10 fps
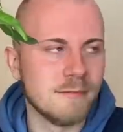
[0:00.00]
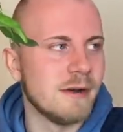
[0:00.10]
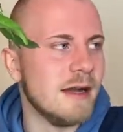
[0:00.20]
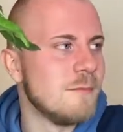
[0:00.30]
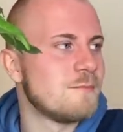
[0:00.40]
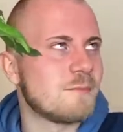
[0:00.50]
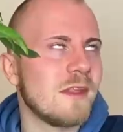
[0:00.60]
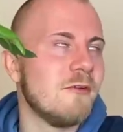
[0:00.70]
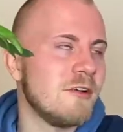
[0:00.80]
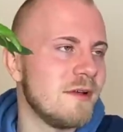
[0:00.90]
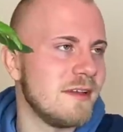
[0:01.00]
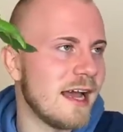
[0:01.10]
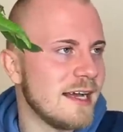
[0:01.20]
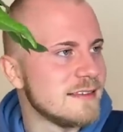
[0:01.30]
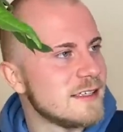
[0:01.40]
but it would have been
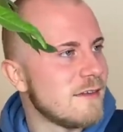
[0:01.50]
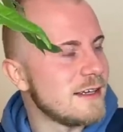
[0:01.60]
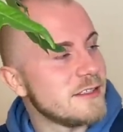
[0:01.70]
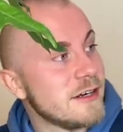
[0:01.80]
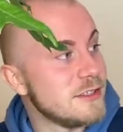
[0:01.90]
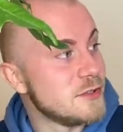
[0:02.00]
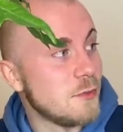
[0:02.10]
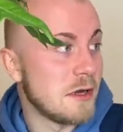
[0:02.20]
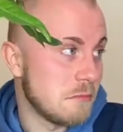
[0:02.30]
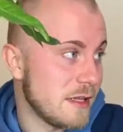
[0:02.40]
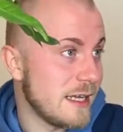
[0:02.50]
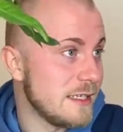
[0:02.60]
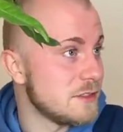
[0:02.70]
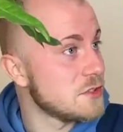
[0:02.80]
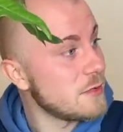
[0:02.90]
nice if I turned one plant
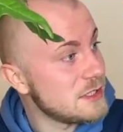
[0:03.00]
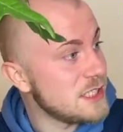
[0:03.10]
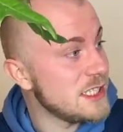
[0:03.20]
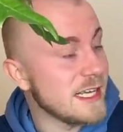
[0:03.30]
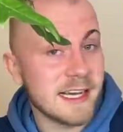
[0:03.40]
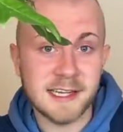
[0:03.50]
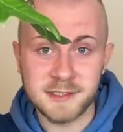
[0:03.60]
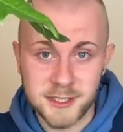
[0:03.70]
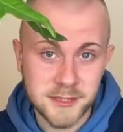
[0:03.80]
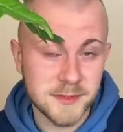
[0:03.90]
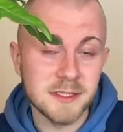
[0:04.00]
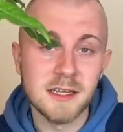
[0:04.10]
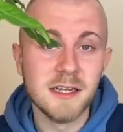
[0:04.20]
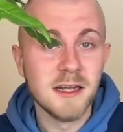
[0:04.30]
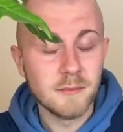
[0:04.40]
into twenty like I can do with
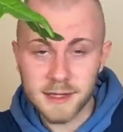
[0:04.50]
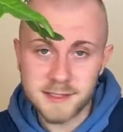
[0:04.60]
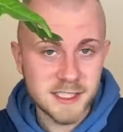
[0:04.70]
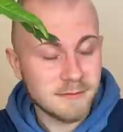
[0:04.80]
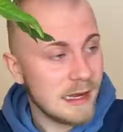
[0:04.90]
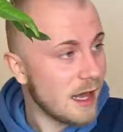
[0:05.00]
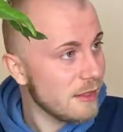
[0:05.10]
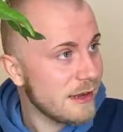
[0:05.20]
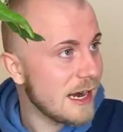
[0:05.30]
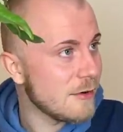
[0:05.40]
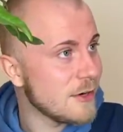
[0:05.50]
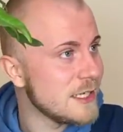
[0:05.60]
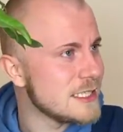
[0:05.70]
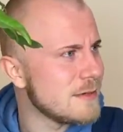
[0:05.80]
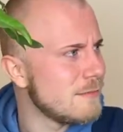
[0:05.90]
plenty of my other
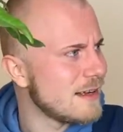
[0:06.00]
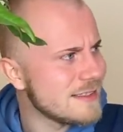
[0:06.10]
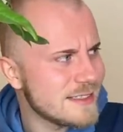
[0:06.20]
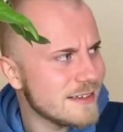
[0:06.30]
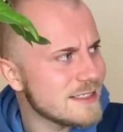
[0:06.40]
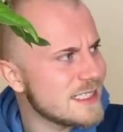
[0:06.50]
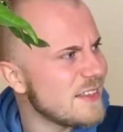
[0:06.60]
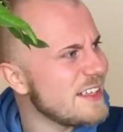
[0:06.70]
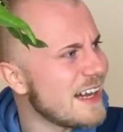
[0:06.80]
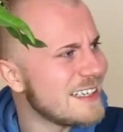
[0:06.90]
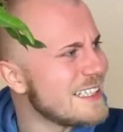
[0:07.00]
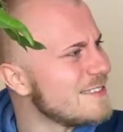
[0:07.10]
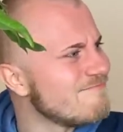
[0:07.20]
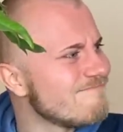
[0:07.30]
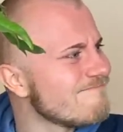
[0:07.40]
aeroids, but Monstera Standleyana,